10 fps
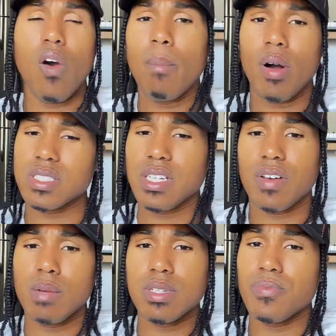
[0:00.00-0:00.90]
And that's where all
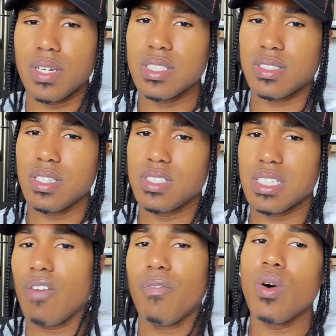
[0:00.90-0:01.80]
the cobalt and stuff
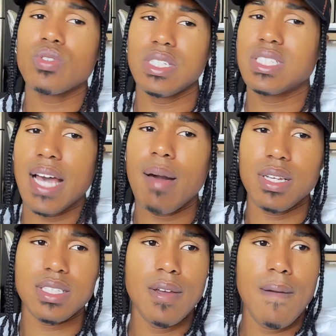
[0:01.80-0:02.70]
comes up for these cell
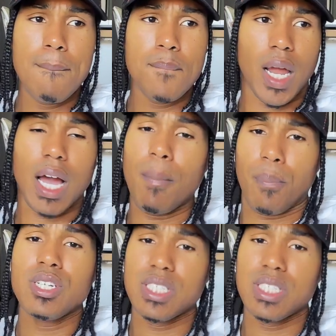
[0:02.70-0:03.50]
phones and these tablets.